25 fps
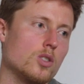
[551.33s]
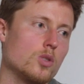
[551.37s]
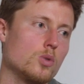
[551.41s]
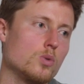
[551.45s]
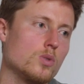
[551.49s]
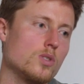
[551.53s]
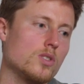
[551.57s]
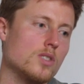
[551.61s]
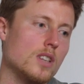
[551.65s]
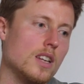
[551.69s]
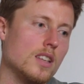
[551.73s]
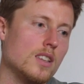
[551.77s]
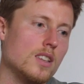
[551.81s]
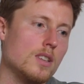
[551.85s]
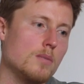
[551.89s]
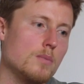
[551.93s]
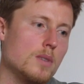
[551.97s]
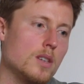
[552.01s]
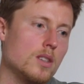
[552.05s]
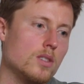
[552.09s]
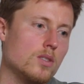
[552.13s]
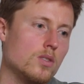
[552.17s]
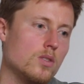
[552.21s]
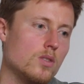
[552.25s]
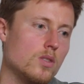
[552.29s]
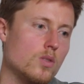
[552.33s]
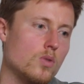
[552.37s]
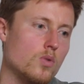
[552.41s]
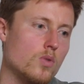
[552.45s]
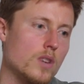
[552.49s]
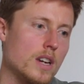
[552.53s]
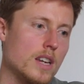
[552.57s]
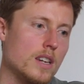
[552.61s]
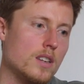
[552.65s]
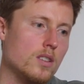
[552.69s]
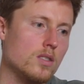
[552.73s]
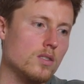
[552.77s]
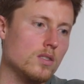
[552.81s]
2 cm
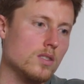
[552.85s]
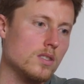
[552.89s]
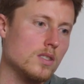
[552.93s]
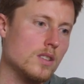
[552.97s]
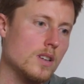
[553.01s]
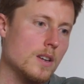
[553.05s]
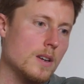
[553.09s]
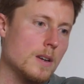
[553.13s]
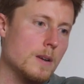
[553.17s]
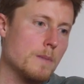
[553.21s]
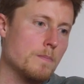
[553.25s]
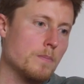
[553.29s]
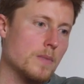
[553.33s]
radius,